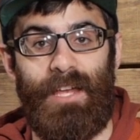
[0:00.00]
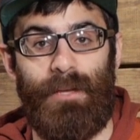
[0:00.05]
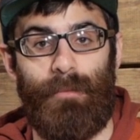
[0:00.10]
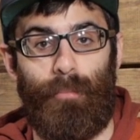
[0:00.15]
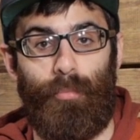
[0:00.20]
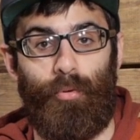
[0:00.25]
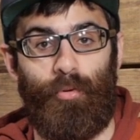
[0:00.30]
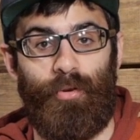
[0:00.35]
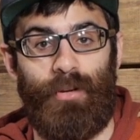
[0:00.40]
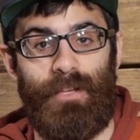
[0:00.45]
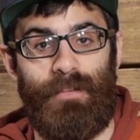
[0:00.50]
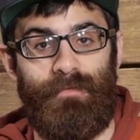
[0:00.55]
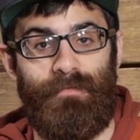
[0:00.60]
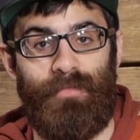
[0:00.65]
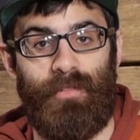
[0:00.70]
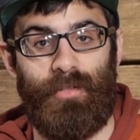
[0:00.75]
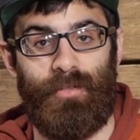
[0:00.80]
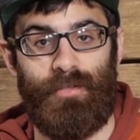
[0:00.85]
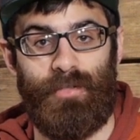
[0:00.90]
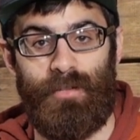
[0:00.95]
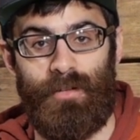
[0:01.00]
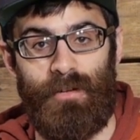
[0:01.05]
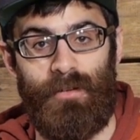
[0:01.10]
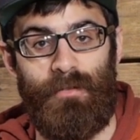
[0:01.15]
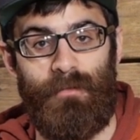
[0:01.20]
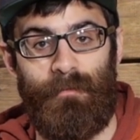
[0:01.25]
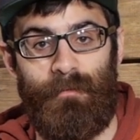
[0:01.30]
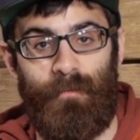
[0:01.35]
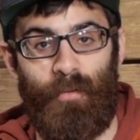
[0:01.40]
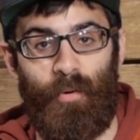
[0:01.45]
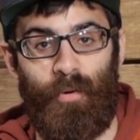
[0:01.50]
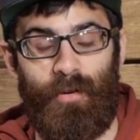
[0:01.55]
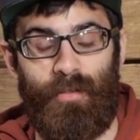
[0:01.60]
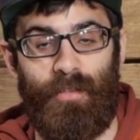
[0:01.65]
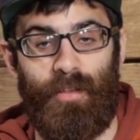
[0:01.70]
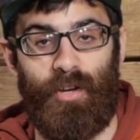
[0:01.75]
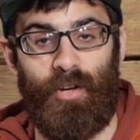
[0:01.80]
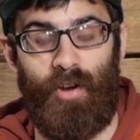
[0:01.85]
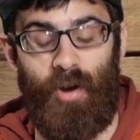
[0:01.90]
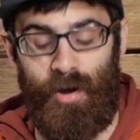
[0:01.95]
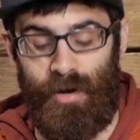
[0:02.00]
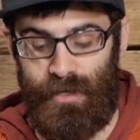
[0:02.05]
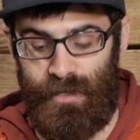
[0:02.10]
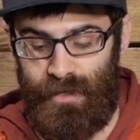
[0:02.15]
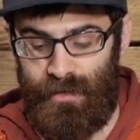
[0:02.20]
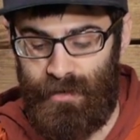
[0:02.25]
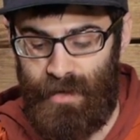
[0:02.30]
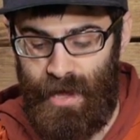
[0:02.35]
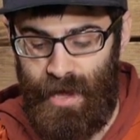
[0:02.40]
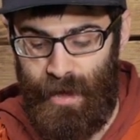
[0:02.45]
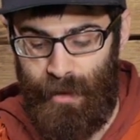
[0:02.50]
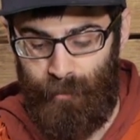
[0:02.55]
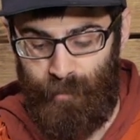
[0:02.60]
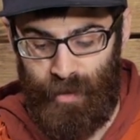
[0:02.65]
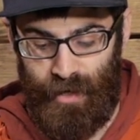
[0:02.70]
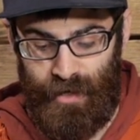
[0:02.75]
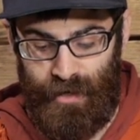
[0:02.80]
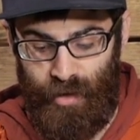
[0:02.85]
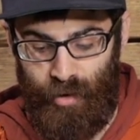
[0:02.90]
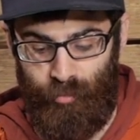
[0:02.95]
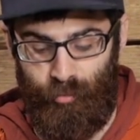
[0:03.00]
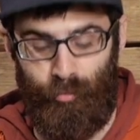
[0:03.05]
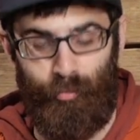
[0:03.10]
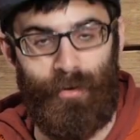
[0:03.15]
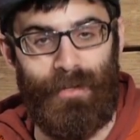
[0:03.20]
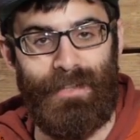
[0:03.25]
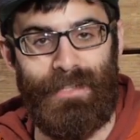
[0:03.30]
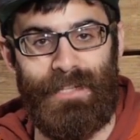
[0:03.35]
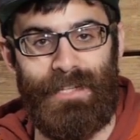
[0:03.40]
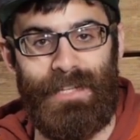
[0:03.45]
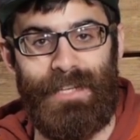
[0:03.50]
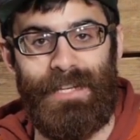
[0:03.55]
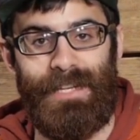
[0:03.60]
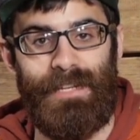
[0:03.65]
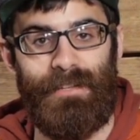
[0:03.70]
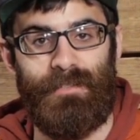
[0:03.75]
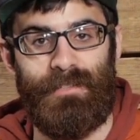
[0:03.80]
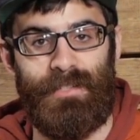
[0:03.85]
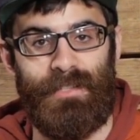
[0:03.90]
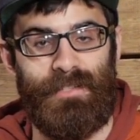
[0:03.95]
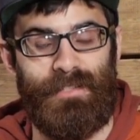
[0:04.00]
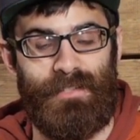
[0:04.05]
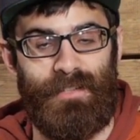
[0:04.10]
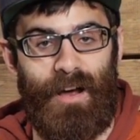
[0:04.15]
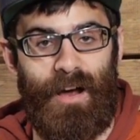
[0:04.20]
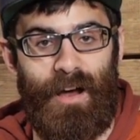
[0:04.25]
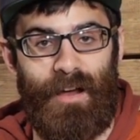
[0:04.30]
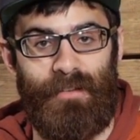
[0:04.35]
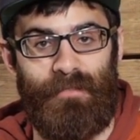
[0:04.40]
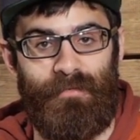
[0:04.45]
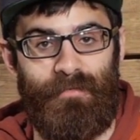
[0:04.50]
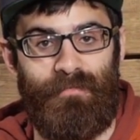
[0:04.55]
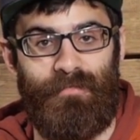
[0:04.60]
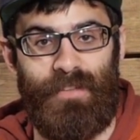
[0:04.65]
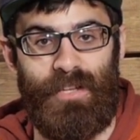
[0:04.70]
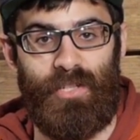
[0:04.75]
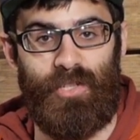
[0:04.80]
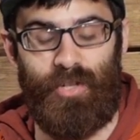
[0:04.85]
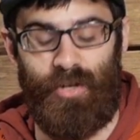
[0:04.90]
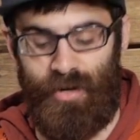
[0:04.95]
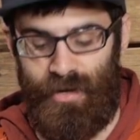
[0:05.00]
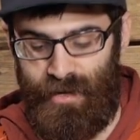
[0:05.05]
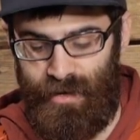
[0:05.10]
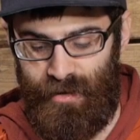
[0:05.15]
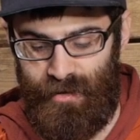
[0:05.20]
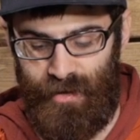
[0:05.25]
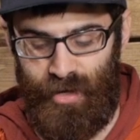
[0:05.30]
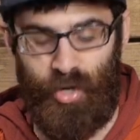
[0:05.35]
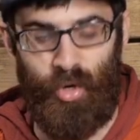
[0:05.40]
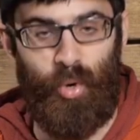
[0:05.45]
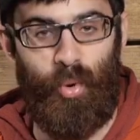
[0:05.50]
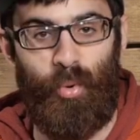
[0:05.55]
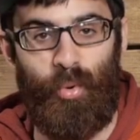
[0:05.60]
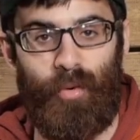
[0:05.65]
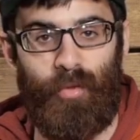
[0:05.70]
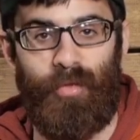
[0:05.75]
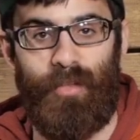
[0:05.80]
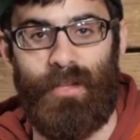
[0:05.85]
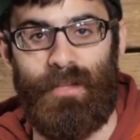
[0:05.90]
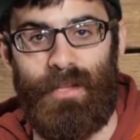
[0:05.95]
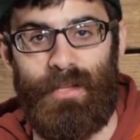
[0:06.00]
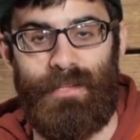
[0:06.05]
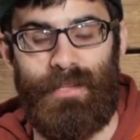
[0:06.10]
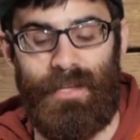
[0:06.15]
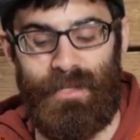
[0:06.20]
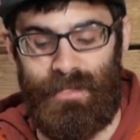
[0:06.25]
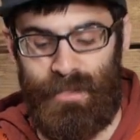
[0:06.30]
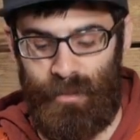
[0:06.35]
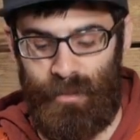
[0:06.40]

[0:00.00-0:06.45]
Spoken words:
a pre-filter for the Guardian, but a really neat design feature and a cool thing that they